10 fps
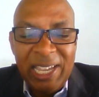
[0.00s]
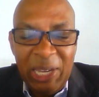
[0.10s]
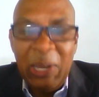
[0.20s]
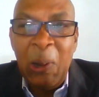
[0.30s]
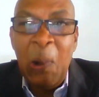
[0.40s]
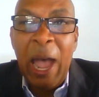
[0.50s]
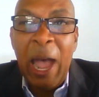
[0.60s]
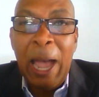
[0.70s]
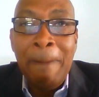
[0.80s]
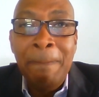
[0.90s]
you know,
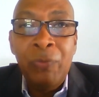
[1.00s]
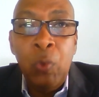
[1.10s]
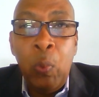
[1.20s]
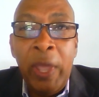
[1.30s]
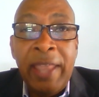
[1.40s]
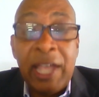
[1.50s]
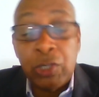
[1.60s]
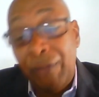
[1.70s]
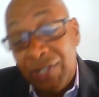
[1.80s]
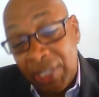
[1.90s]
when they're
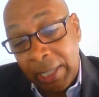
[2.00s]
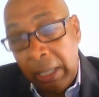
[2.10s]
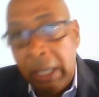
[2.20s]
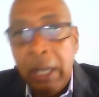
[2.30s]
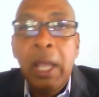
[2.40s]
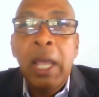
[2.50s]
so physical.